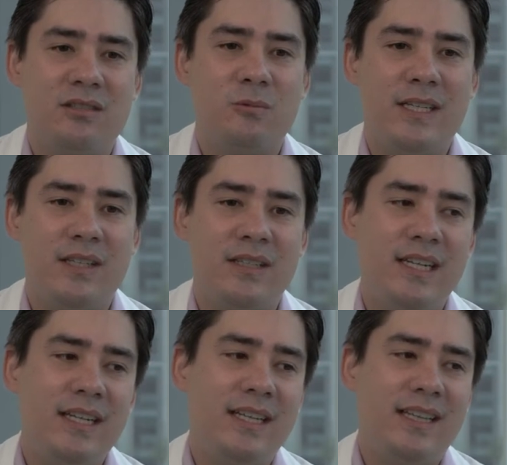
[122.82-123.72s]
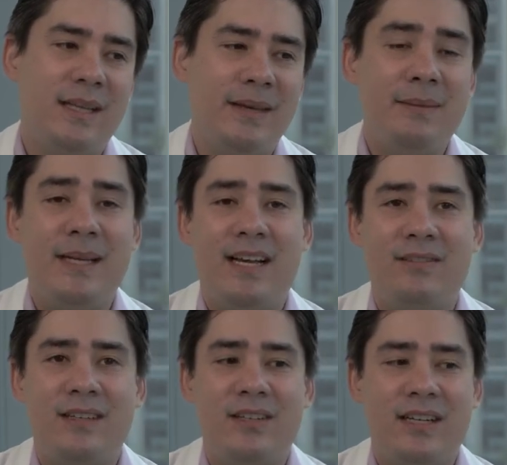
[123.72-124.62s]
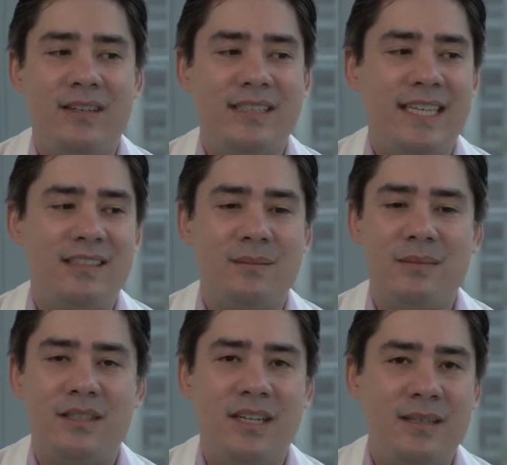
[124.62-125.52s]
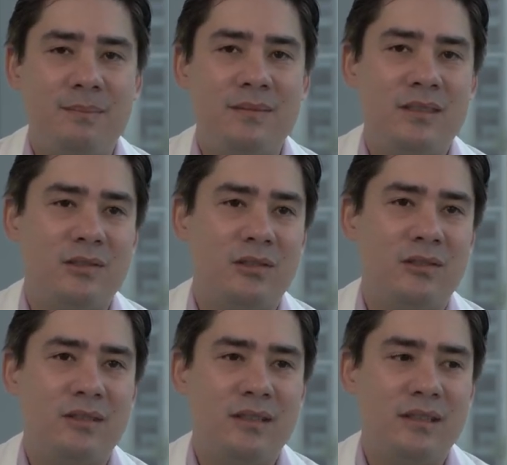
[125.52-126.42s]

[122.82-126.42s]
as well. They may be having you have to take some Tums or